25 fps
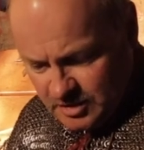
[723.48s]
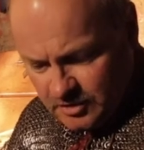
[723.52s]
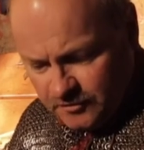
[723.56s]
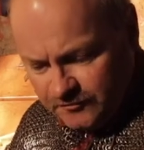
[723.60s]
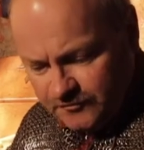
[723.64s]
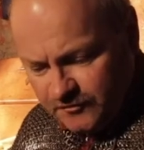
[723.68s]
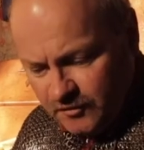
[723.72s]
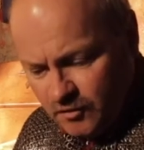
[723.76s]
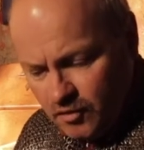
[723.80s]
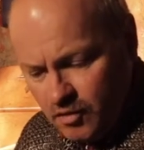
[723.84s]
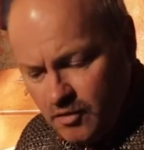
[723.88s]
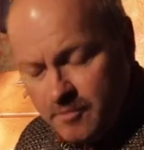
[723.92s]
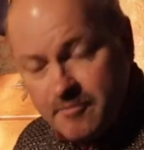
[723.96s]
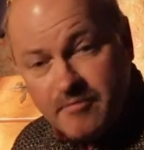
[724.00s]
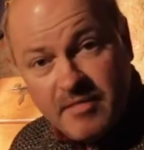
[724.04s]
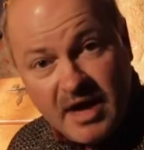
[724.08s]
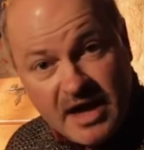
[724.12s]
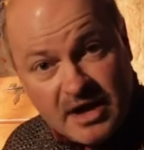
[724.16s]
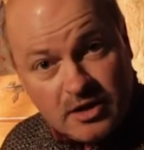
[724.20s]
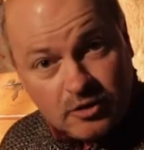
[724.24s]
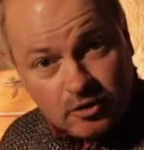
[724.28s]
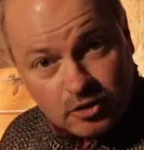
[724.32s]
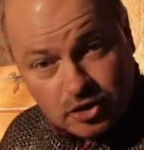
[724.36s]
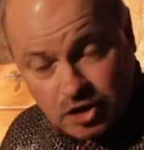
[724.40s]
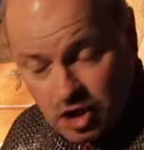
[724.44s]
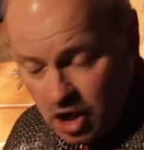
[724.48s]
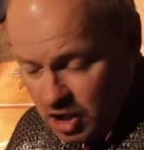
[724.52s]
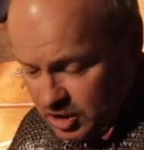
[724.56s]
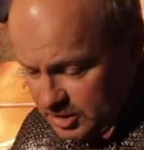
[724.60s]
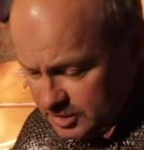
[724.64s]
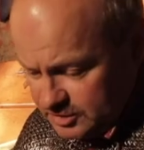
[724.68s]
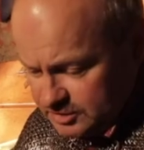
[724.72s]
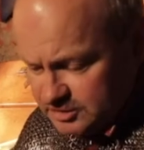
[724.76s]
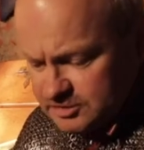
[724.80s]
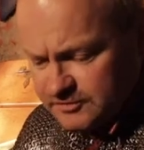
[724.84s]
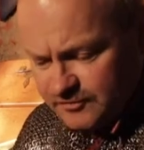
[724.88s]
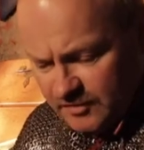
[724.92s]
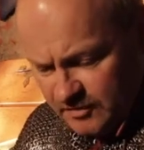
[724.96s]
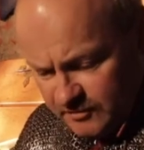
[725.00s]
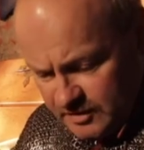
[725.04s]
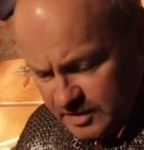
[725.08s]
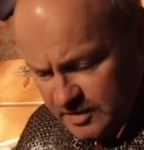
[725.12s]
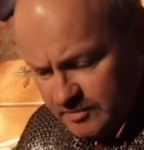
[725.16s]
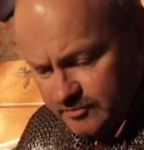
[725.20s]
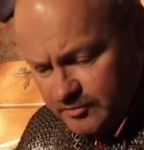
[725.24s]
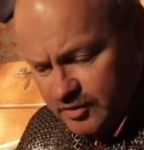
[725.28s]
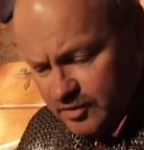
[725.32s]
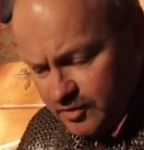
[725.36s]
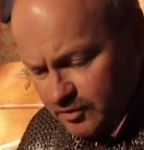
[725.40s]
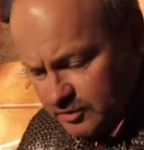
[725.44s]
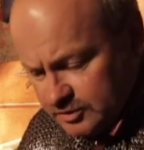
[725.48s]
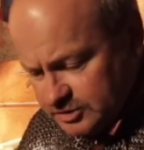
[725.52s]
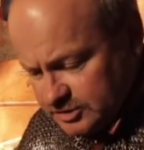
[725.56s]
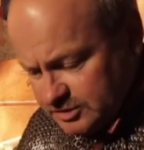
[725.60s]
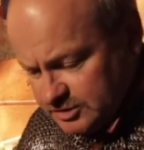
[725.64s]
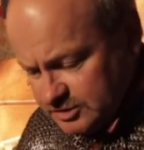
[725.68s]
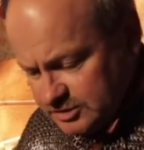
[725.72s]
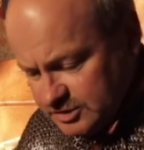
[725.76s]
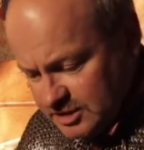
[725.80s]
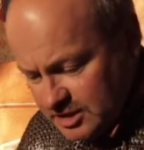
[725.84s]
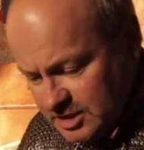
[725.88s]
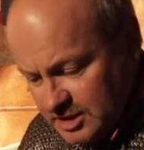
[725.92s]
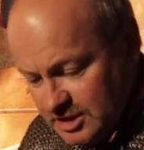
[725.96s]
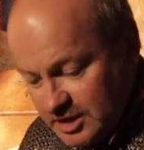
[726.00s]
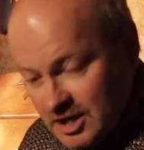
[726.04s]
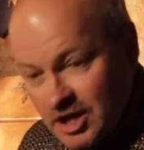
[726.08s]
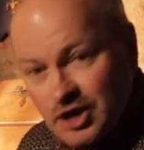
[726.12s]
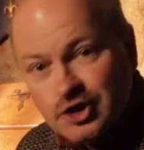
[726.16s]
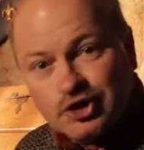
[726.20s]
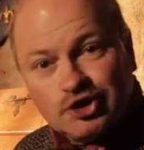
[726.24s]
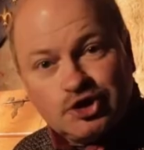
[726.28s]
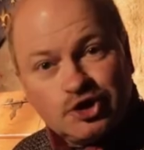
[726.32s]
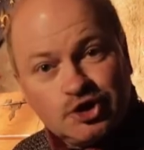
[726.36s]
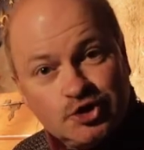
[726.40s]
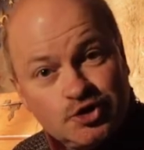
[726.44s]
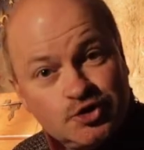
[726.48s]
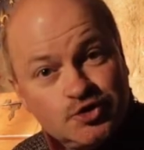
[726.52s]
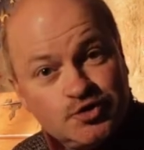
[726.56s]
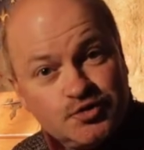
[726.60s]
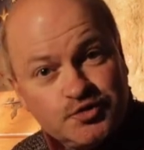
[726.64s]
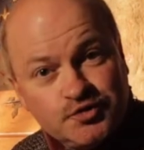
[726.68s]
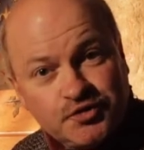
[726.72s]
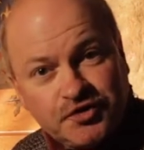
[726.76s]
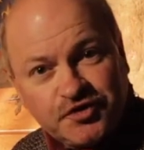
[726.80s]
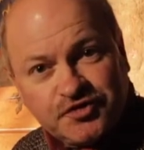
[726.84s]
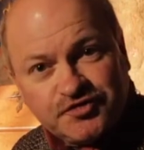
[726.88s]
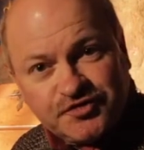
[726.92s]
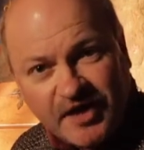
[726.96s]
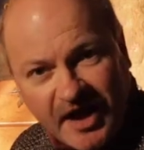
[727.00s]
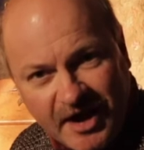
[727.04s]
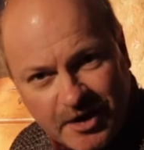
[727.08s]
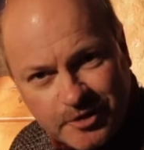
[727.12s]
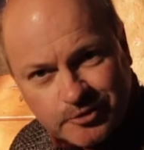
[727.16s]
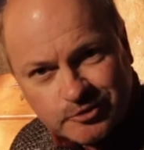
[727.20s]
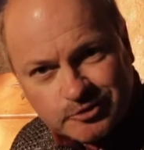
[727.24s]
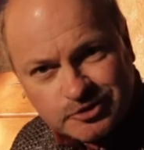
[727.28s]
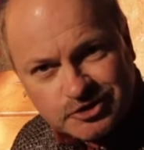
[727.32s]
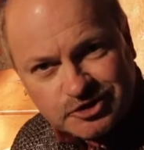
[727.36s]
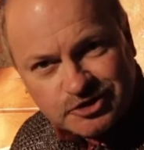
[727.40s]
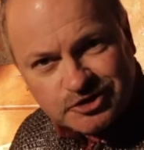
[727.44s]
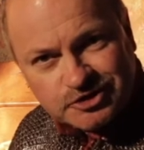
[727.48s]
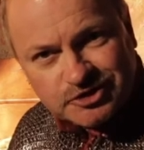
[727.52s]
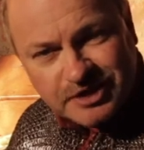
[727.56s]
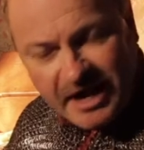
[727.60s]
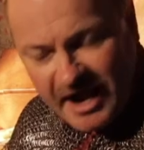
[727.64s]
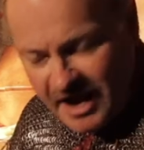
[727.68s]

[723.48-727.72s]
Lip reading: 4 mail collars, very important, 2,000